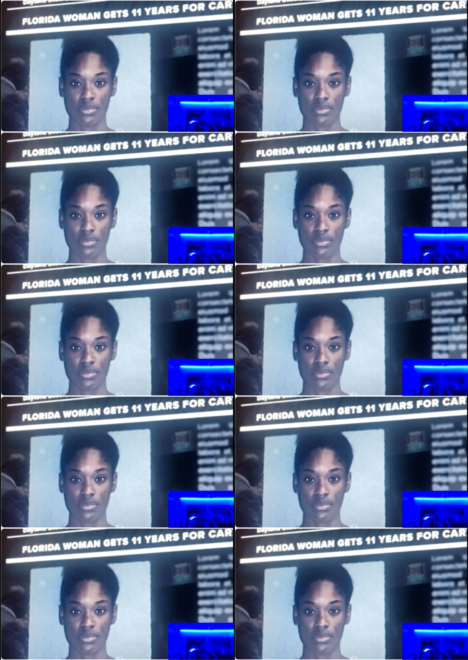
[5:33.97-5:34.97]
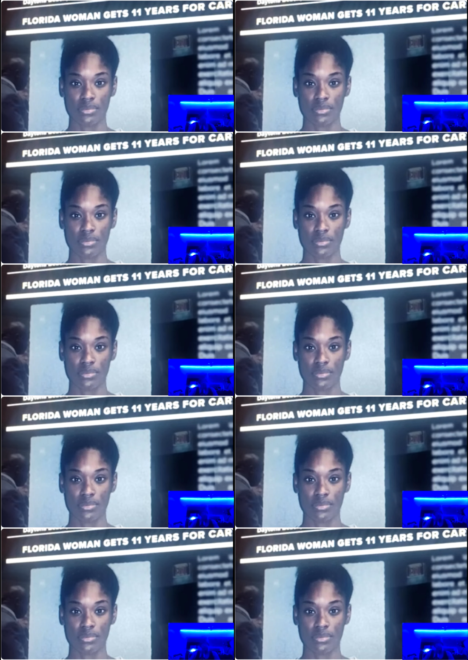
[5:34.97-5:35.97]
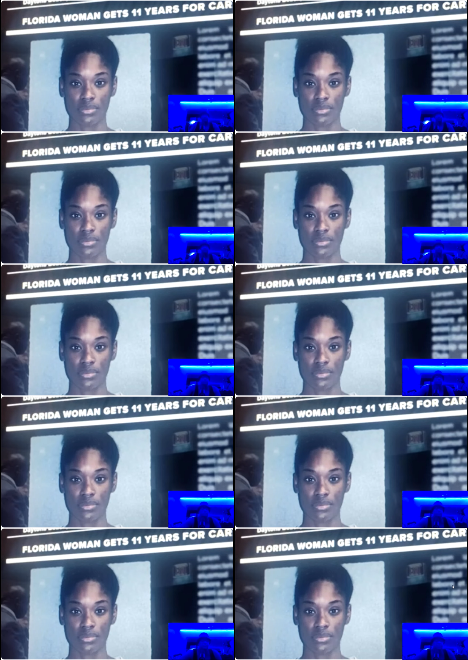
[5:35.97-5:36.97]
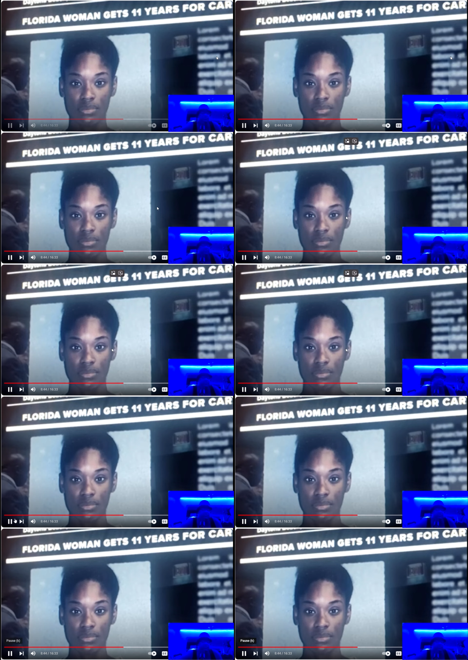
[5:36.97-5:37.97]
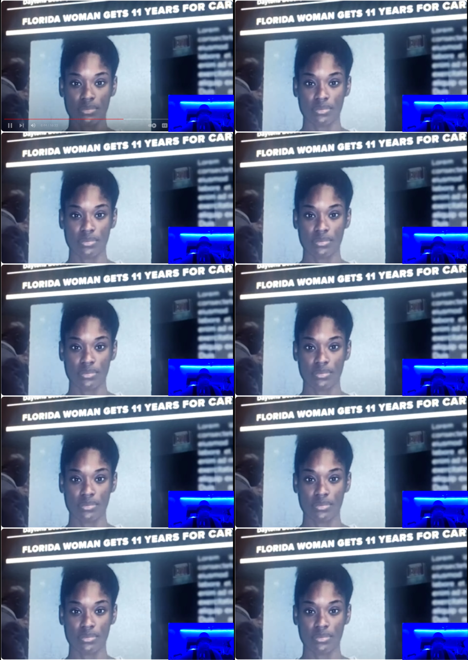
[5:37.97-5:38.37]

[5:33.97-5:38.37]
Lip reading: Nothing is said.